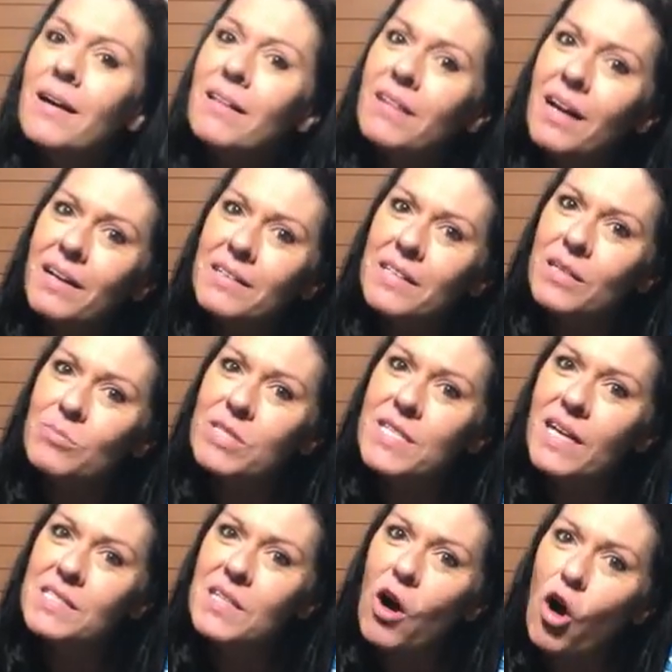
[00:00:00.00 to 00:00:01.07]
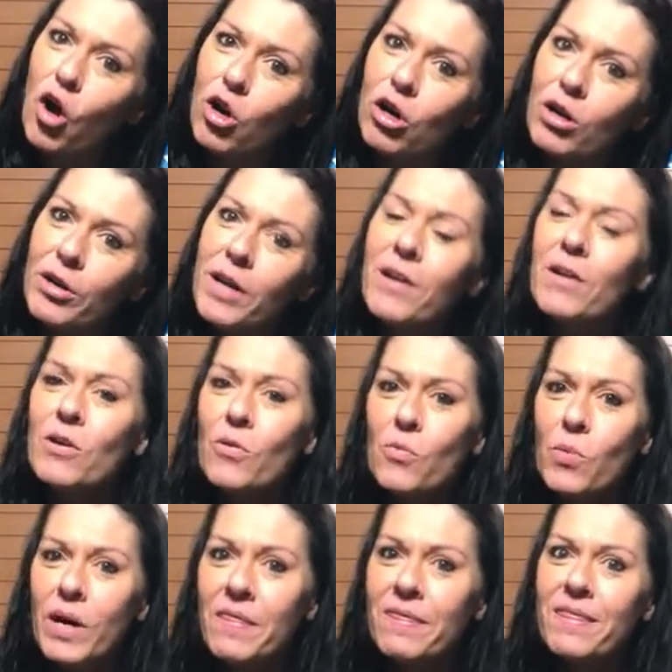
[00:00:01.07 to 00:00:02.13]
A lot of times that's hard
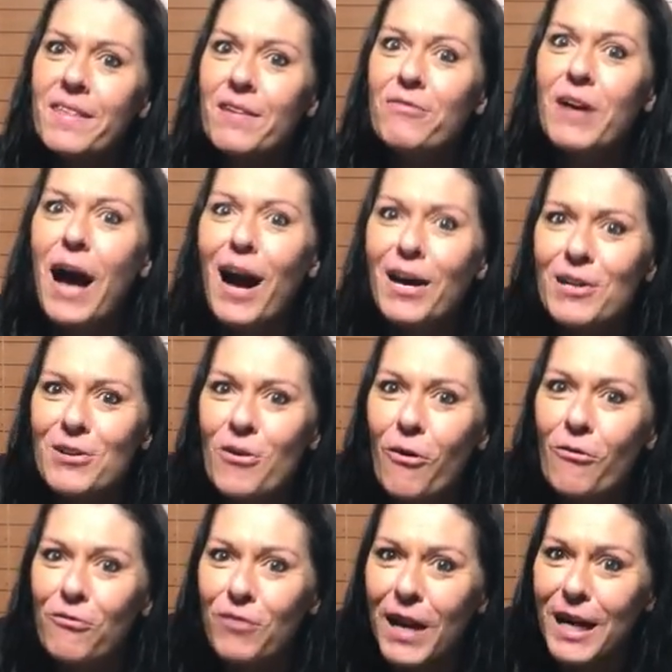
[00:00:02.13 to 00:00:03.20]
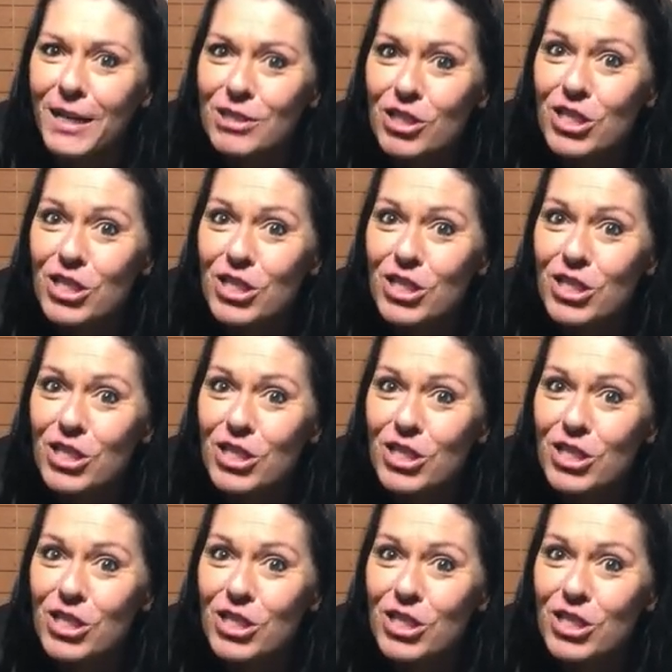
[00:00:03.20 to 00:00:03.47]
when they've got no face.